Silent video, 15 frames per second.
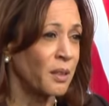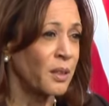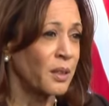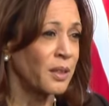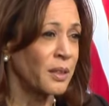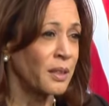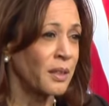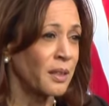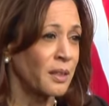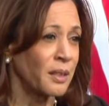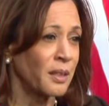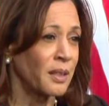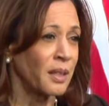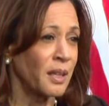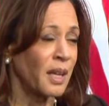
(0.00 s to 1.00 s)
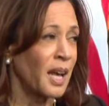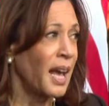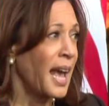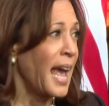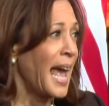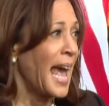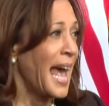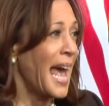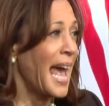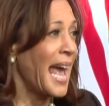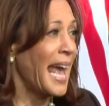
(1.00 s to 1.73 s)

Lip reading: Nothing is said.